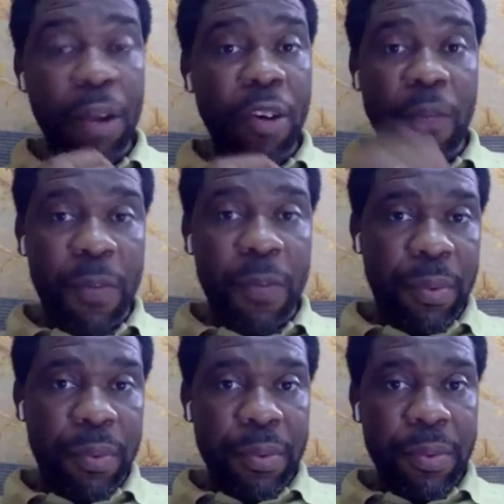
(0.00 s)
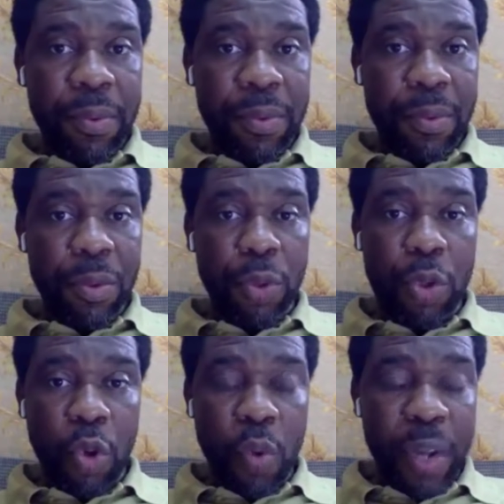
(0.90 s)
A lot of people
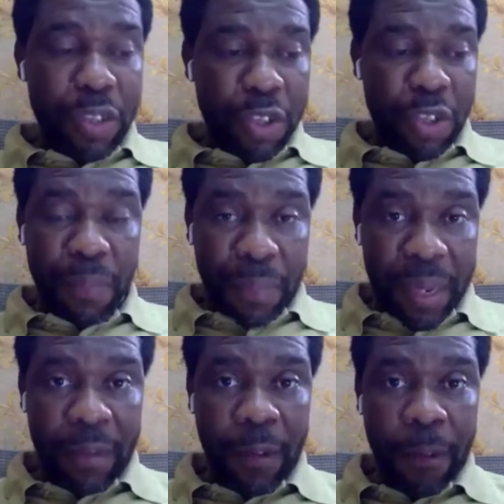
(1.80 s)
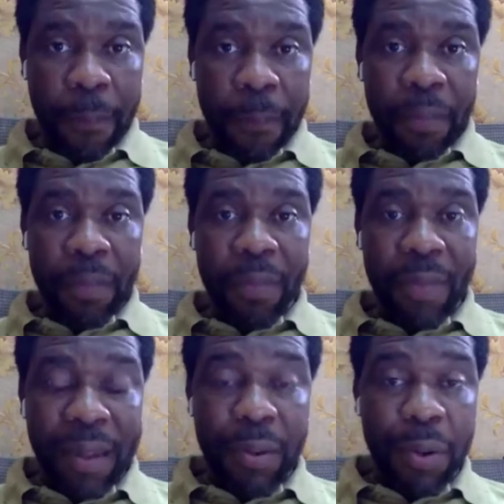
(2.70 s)
doing something
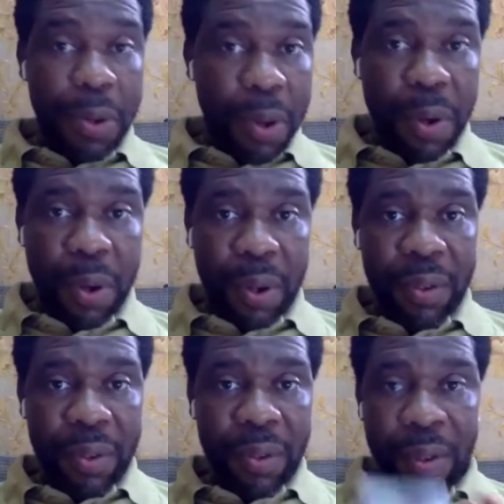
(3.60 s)
that God